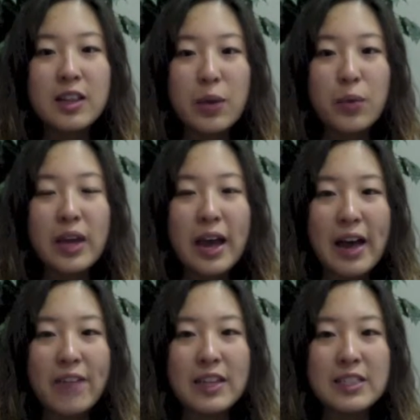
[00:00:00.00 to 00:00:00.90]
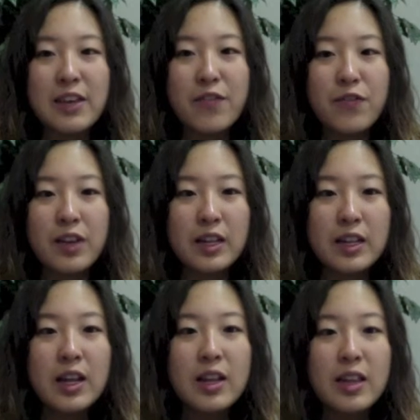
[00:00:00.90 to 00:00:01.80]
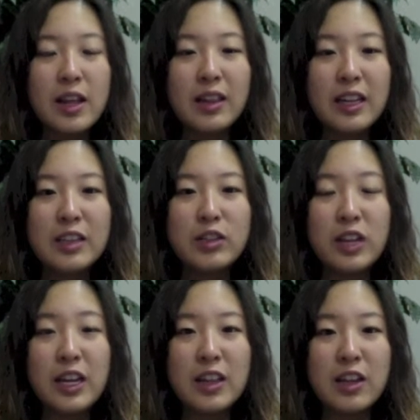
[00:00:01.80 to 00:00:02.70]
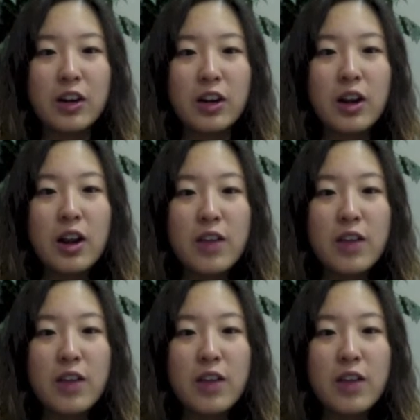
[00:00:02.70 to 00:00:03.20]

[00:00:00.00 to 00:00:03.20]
that we have as infants that lead to either